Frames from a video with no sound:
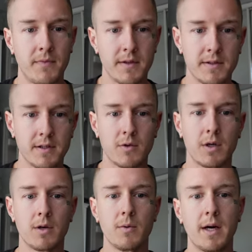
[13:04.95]
This is a
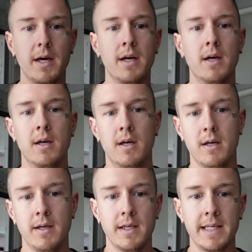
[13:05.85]
quicker way.
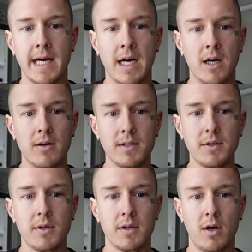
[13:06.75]
Now
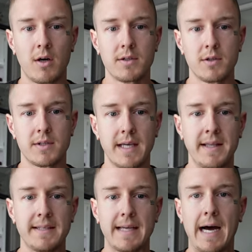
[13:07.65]
you can also send
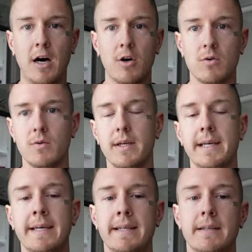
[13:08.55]
this out
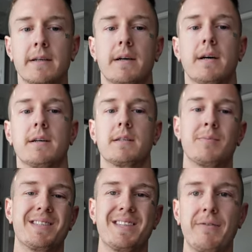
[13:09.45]
in a
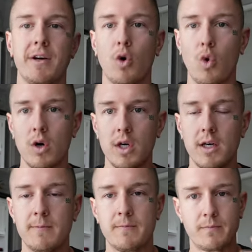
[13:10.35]
specific
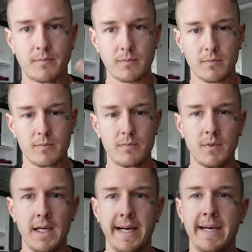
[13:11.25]
order
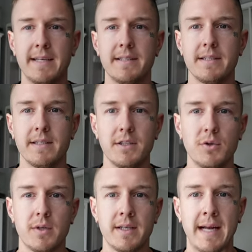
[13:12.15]
and
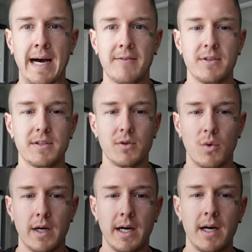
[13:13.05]
you can have it to
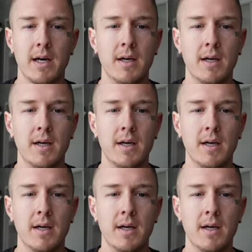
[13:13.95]
where